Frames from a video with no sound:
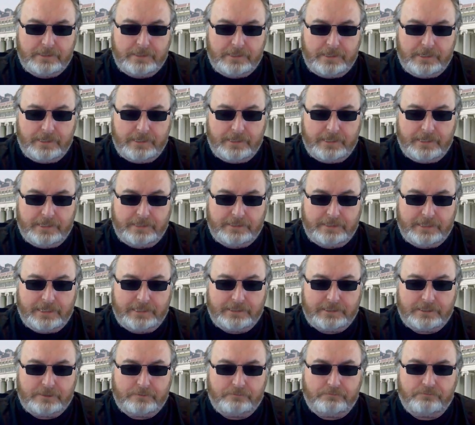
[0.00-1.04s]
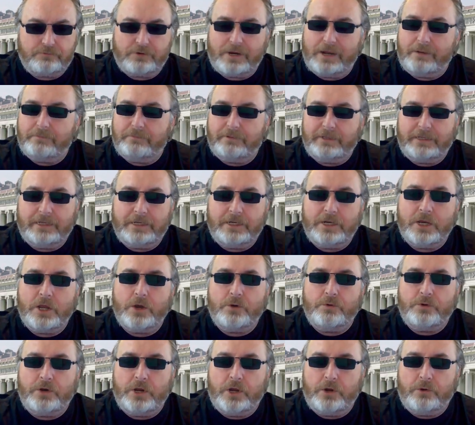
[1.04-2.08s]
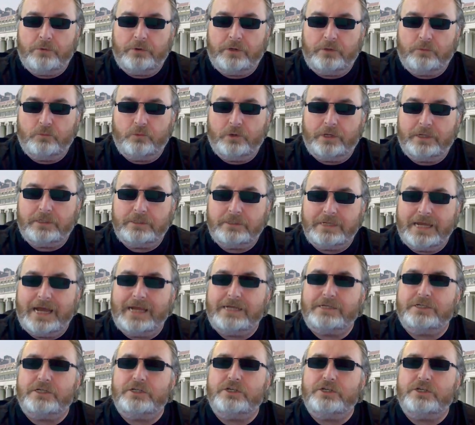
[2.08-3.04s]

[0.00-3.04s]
Yeah, that's probably a no-no in what not